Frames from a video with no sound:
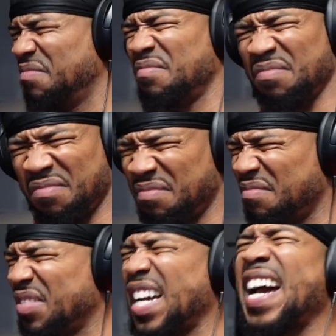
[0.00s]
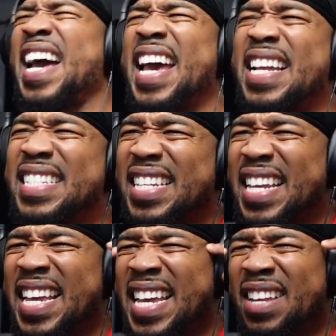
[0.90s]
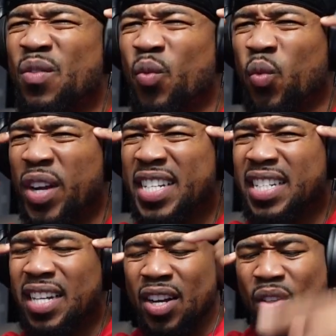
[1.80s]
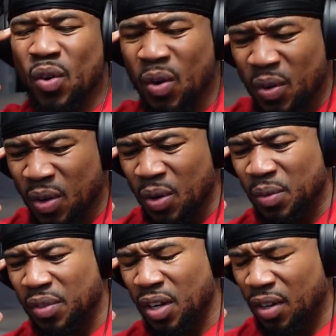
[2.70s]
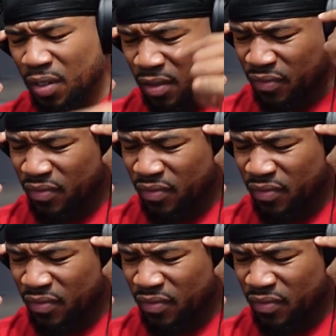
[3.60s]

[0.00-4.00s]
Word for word: getting. I had to enrich. Hold on. My Vision,